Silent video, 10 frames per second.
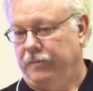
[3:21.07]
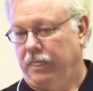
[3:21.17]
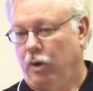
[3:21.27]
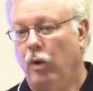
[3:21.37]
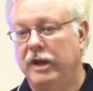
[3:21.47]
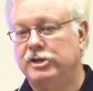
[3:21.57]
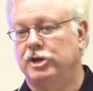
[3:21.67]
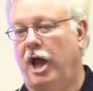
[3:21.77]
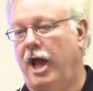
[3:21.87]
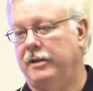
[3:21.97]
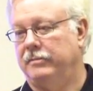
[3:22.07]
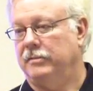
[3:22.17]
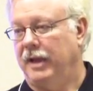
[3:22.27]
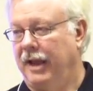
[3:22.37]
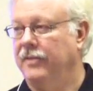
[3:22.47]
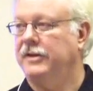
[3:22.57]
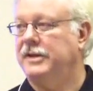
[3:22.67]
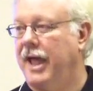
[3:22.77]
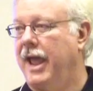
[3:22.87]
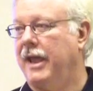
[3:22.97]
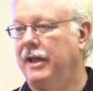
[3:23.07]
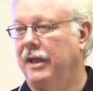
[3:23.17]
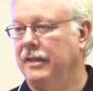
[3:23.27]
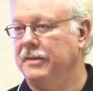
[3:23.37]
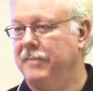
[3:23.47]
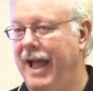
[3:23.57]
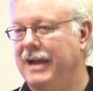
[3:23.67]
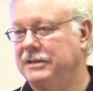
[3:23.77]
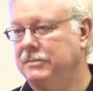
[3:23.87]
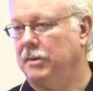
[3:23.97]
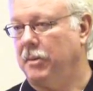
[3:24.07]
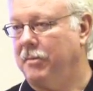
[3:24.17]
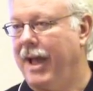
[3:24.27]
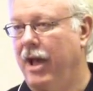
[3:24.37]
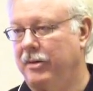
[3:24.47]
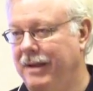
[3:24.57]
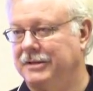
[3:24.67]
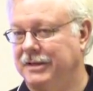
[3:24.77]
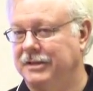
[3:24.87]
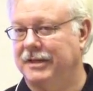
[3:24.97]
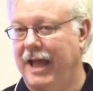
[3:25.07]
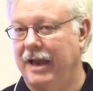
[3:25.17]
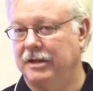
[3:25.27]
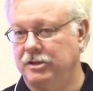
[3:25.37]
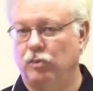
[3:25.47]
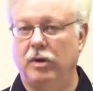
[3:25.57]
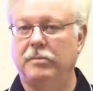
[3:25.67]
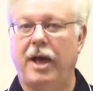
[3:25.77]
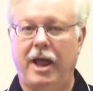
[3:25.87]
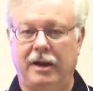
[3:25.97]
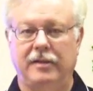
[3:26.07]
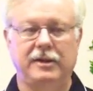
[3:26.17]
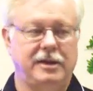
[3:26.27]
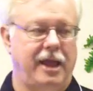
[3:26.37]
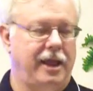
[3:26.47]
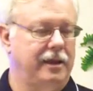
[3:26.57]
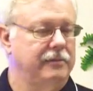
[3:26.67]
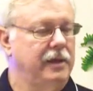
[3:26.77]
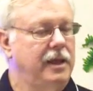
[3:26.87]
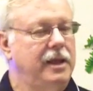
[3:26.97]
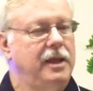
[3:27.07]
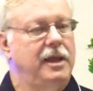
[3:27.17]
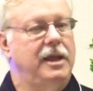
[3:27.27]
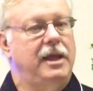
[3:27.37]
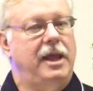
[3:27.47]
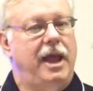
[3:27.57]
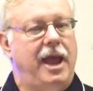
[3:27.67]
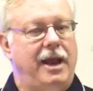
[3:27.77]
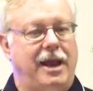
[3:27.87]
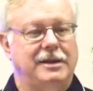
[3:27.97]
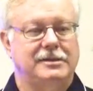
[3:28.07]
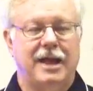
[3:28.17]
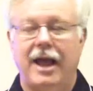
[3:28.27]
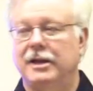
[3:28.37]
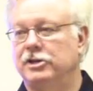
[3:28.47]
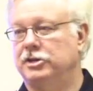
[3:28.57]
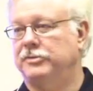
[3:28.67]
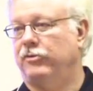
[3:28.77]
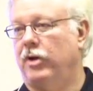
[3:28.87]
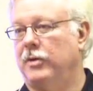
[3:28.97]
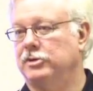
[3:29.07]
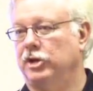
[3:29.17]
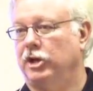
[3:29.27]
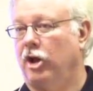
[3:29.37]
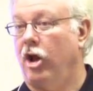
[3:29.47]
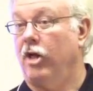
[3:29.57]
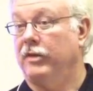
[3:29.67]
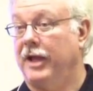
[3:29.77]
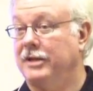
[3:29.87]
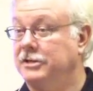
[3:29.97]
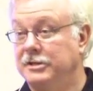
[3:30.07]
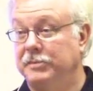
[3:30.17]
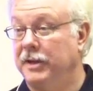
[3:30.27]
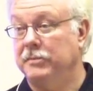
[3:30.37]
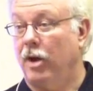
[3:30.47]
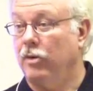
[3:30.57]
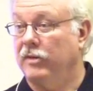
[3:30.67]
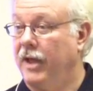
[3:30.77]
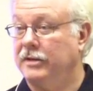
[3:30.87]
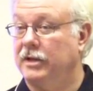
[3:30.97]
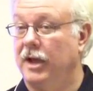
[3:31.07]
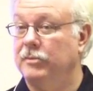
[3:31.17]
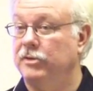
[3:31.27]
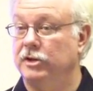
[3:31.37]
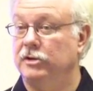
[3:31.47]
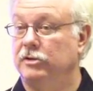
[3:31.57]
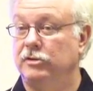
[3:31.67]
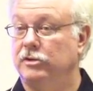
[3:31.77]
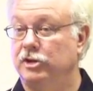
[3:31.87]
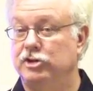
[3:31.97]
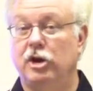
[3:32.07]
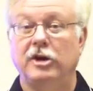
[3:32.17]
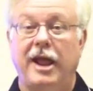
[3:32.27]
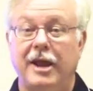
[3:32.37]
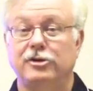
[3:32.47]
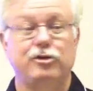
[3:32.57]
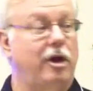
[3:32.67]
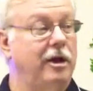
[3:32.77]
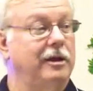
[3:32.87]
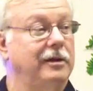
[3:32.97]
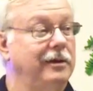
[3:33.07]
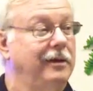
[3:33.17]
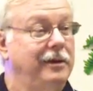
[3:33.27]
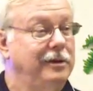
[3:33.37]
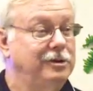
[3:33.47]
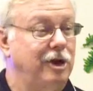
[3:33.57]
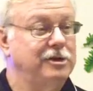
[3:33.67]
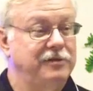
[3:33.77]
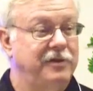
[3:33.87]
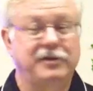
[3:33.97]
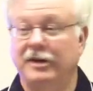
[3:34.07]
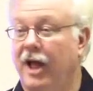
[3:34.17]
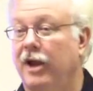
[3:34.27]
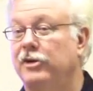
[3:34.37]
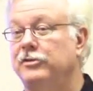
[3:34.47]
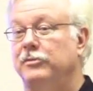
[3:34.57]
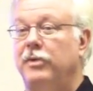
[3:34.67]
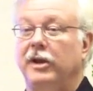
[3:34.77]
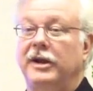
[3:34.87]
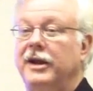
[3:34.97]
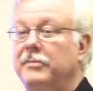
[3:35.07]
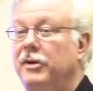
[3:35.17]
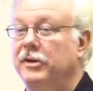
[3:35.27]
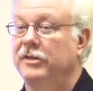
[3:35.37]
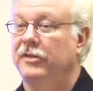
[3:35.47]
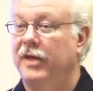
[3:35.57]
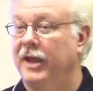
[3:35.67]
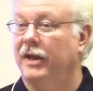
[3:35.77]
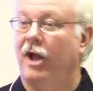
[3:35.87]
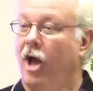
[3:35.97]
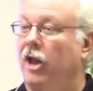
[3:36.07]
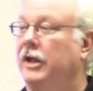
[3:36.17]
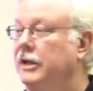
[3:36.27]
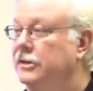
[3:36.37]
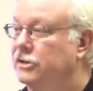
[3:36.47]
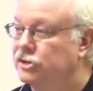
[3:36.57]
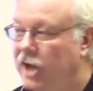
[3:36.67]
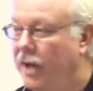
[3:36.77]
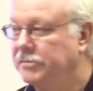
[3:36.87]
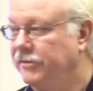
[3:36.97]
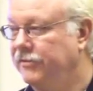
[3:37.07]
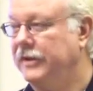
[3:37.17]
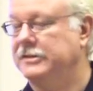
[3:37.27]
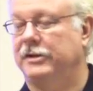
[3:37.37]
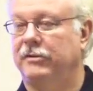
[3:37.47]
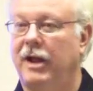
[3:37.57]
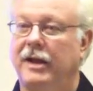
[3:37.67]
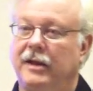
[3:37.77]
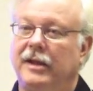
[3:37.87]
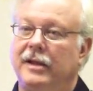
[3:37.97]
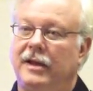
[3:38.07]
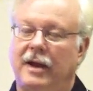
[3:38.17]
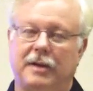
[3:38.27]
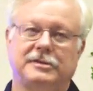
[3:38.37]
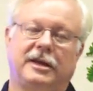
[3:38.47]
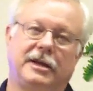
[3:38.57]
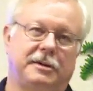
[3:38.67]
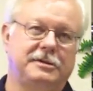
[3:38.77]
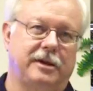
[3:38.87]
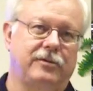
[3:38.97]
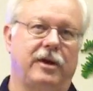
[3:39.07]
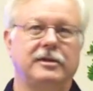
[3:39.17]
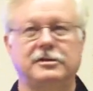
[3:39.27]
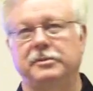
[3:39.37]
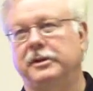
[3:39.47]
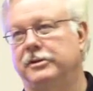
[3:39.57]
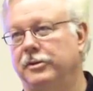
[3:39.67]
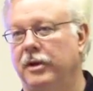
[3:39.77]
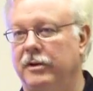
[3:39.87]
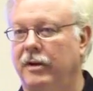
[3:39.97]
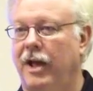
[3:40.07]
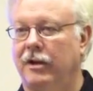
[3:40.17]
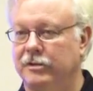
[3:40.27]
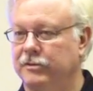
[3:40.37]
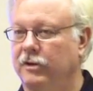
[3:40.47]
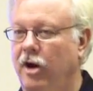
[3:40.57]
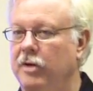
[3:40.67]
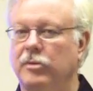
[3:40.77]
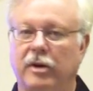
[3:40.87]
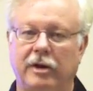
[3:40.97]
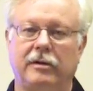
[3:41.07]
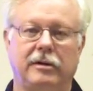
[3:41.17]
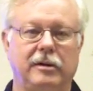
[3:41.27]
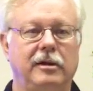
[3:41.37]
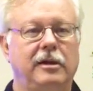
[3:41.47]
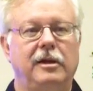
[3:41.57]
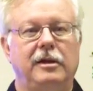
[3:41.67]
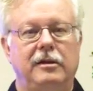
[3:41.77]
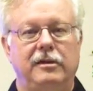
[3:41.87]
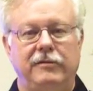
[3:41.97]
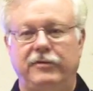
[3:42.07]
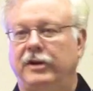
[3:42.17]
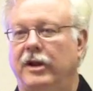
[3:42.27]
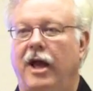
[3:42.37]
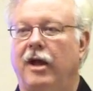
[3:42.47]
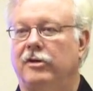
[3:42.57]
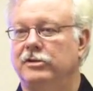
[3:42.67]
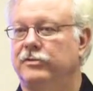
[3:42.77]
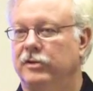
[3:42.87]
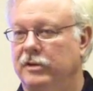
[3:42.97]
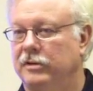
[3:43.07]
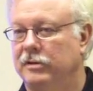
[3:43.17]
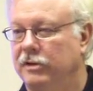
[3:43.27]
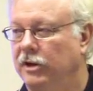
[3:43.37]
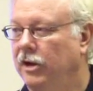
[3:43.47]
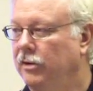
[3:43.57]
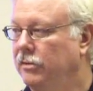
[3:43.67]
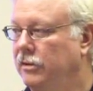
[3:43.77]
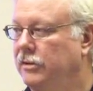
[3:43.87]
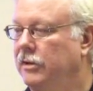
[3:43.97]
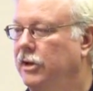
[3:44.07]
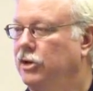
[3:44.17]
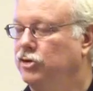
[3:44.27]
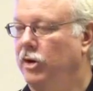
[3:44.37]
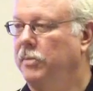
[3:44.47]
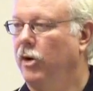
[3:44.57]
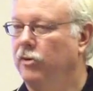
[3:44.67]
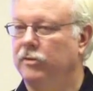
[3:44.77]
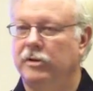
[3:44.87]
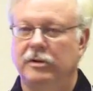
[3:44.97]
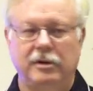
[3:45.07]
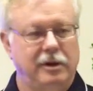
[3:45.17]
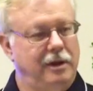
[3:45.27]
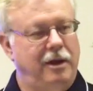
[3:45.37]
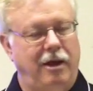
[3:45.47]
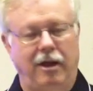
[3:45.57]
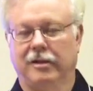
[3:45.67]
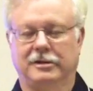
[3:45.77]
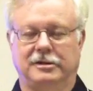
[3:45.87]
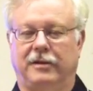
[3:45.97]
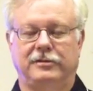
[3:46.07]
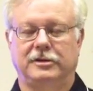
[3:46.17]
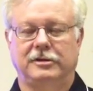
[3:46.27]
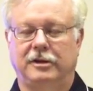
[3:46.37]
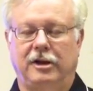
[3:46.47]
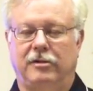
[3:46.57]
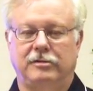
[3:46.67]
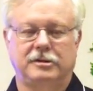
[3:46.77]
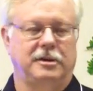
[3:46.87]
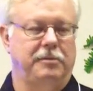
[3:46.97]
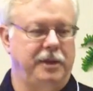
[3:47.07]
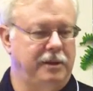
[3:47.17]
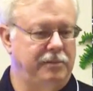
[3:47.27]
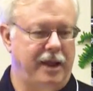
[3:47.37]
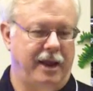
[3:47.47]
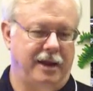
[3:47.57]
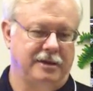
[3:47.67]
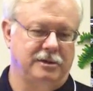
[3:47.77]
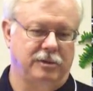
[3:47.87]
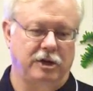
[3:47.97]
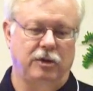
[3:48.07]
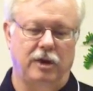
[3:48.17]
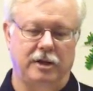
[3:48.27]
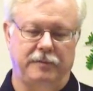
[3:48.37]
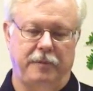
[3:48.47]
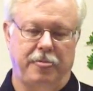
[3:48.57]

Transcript: Quickshot in the tank in the maximum amount, about 6 gallons in one bottle in the tank. And I decided just before I was going to call the guys, it's a big mower. They had to come with the Jordan truck and charge you $50 for pulling it up onto the thing and hauling it to the shop to fix it, right? And I was thinking to myself, well, this will be $200 for carburetor and $50 for the trip over, all this stuff, just a big pain. I said, well, you know what?